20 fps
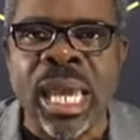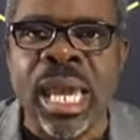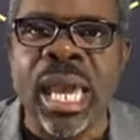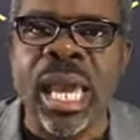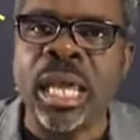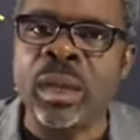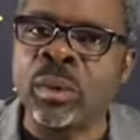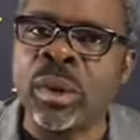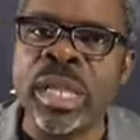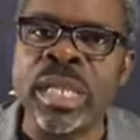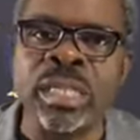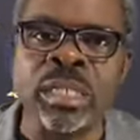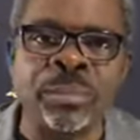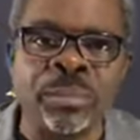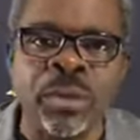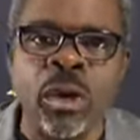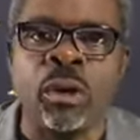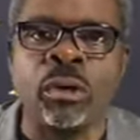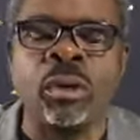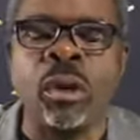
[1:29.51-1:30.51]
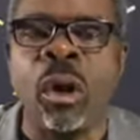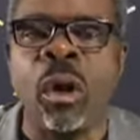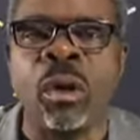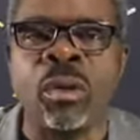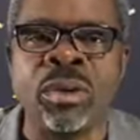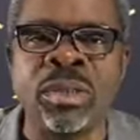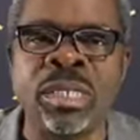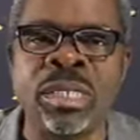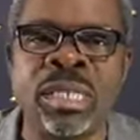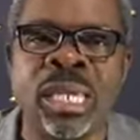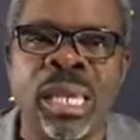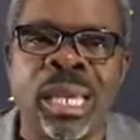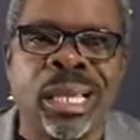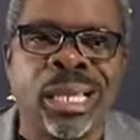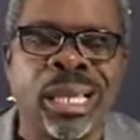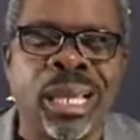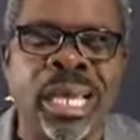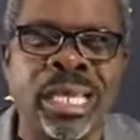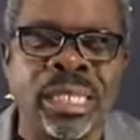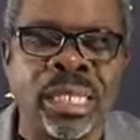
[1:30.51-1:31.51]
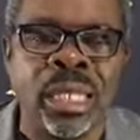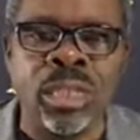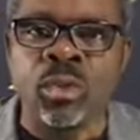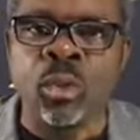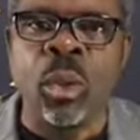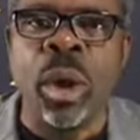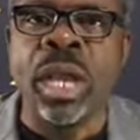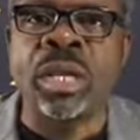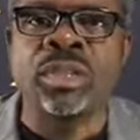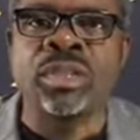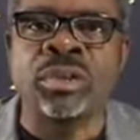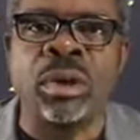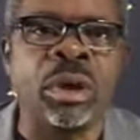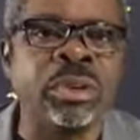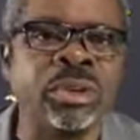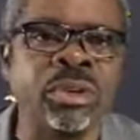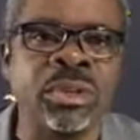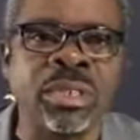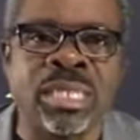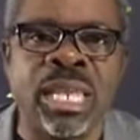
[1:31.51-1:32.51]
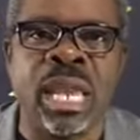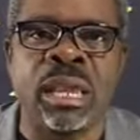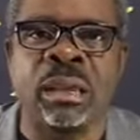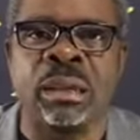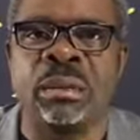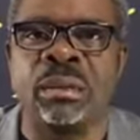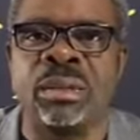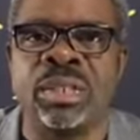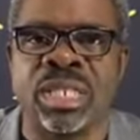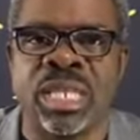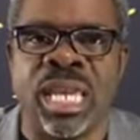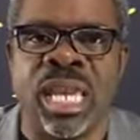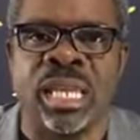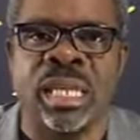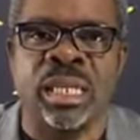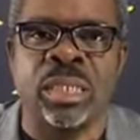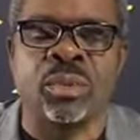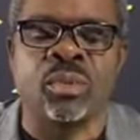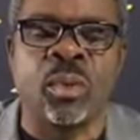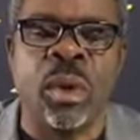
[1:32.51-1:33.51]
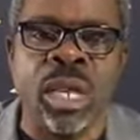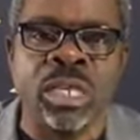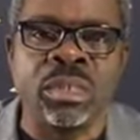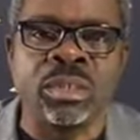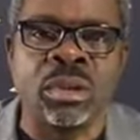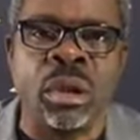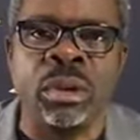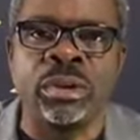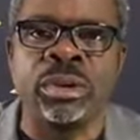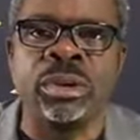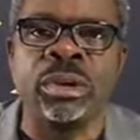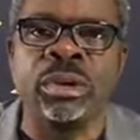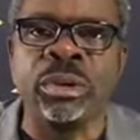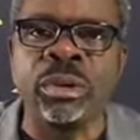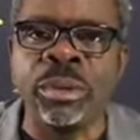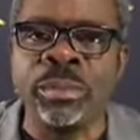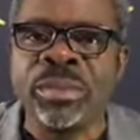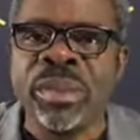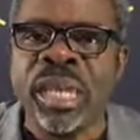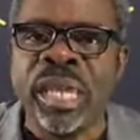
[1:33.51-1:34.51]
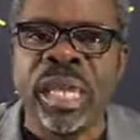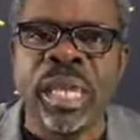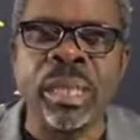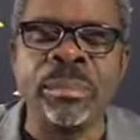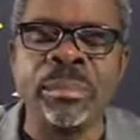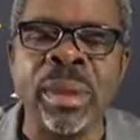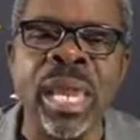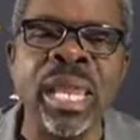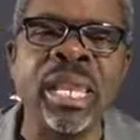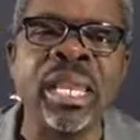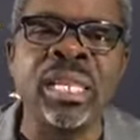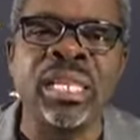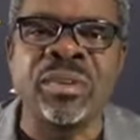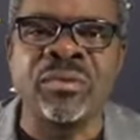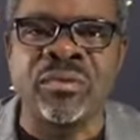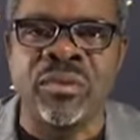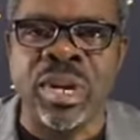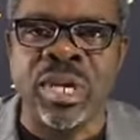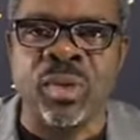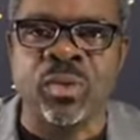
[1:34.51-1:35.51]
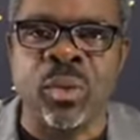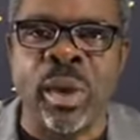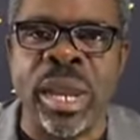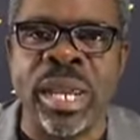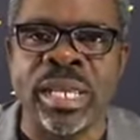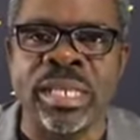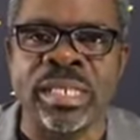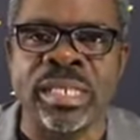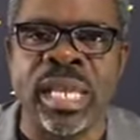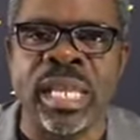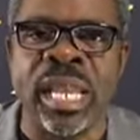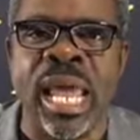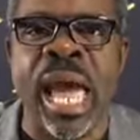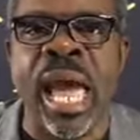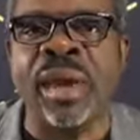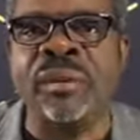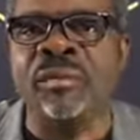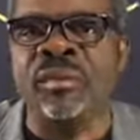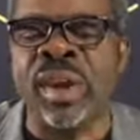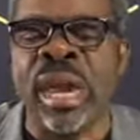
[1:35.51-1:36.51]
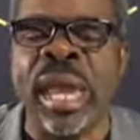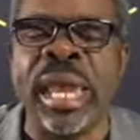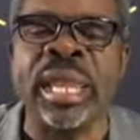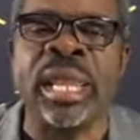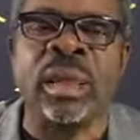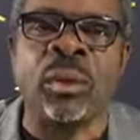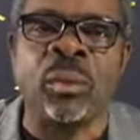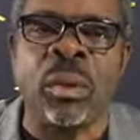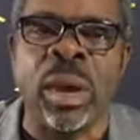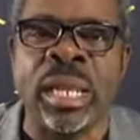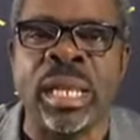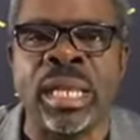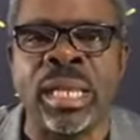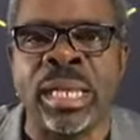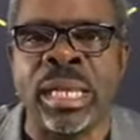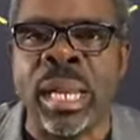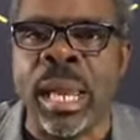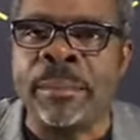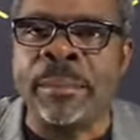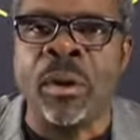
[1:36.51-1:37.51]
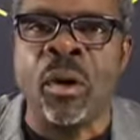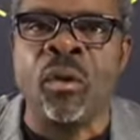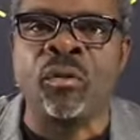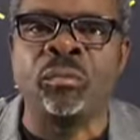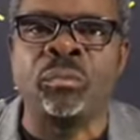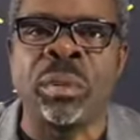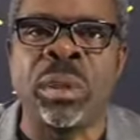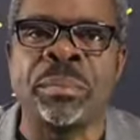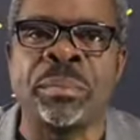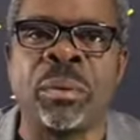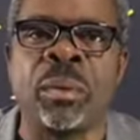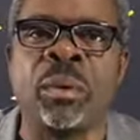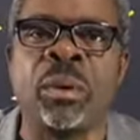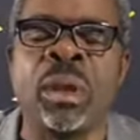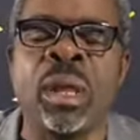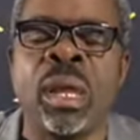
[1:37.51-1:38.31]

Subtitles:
And when it prolongs, it works on you psychologically. It works on you in many different ways. And I've had quite a number of people